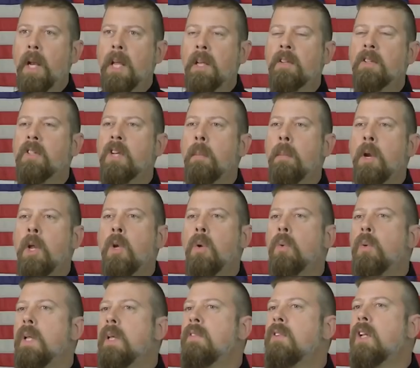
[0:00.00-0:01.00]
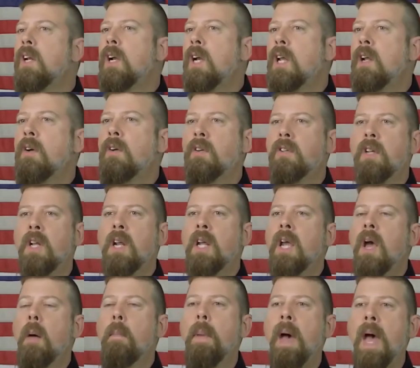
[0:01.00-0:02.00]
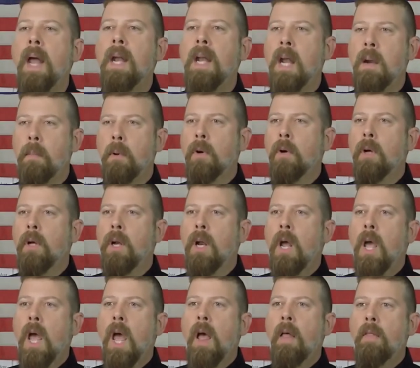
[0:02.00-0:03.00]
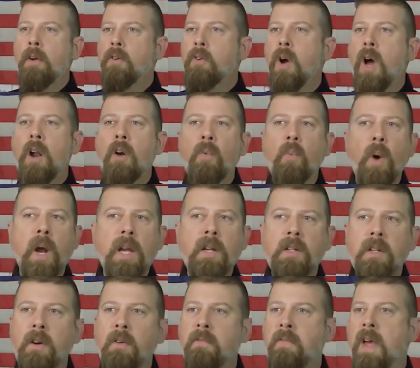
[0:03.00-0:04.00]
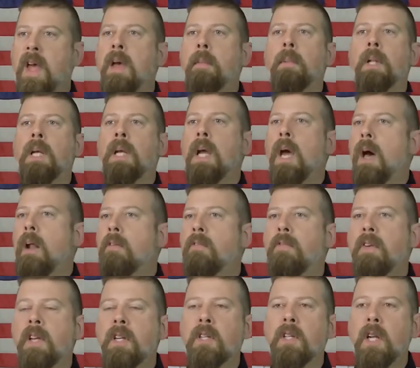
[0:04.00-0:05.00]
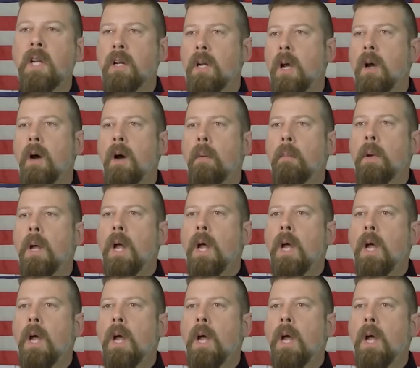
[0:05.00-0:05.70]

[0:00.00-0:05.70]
is somebody who lives in an inner city, a bad neighborhood, they're trying to raise their family on a fixed income,